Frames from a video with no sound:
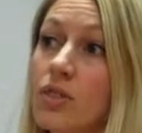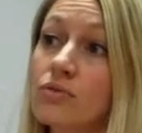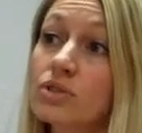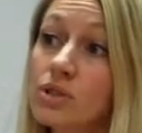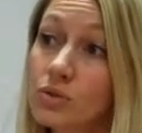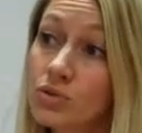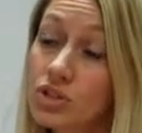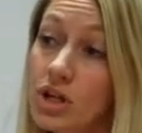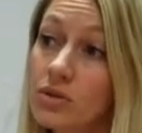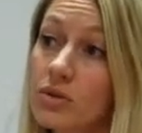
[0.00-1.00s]
The results
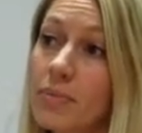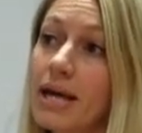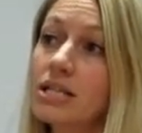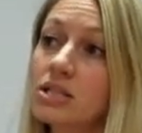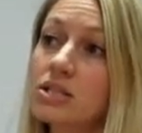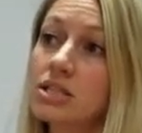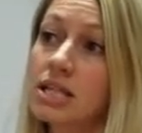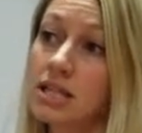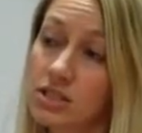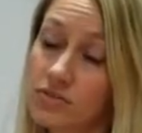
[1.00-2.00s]
showed that patients
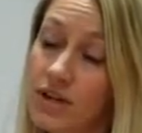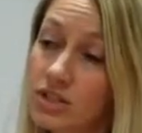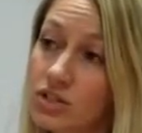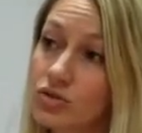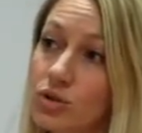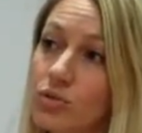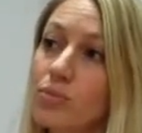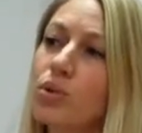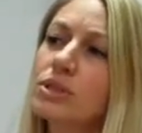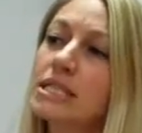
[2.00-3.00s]
in the intervention group
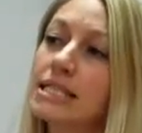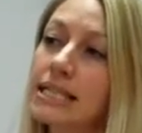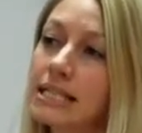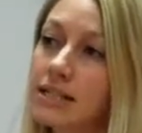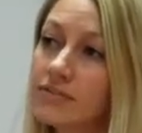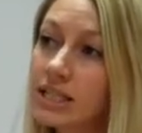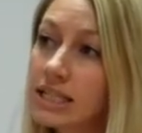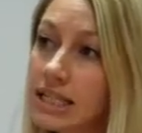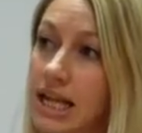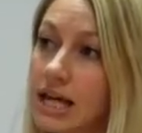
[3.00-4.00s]
reported
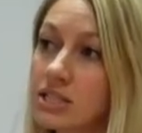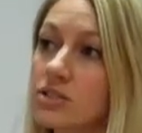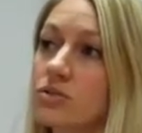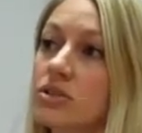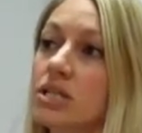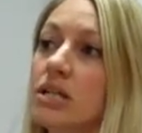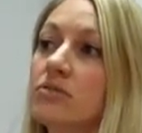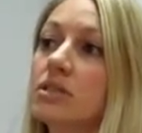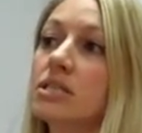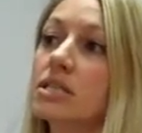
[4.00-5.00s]
significantly less
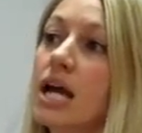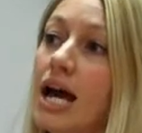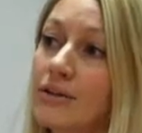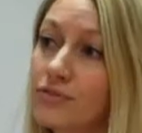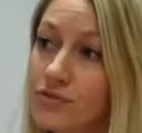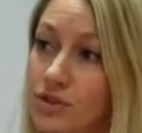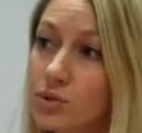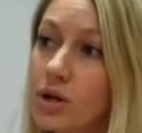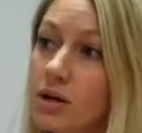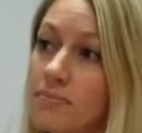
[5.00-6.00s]
non-adherence and
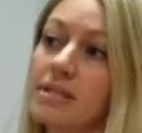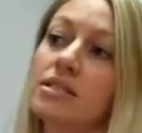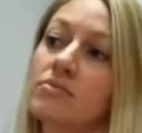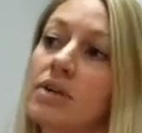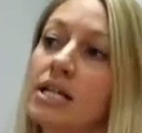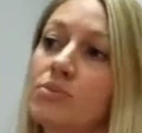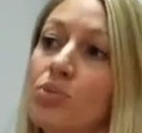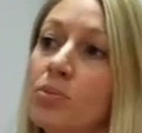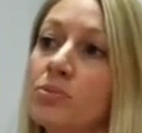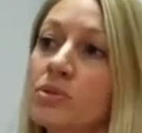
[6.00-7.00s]
fewer medicine-related
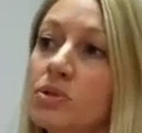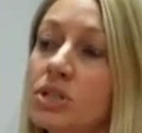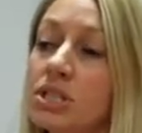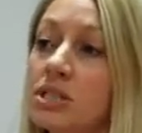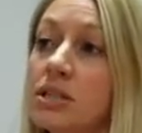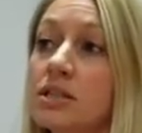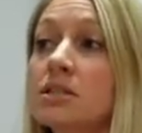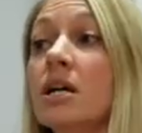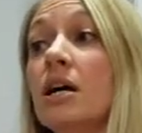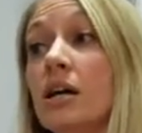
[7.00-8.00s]
problems or
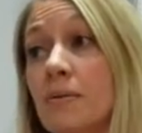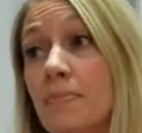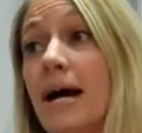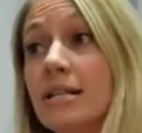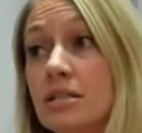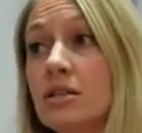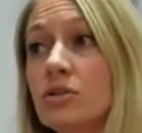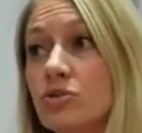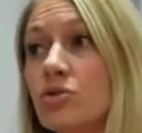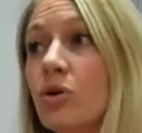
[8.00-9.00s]
concerns compared to the
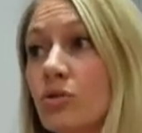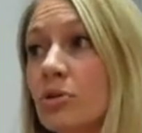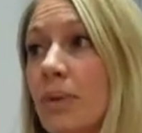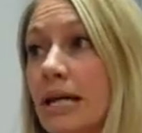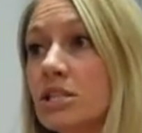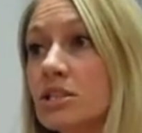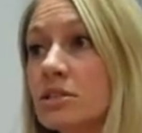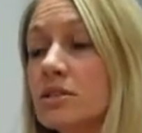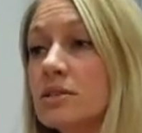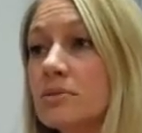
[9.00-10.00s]
control group
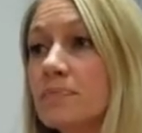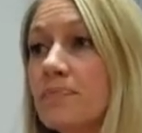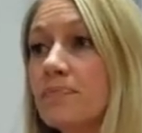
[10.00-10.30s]
patients.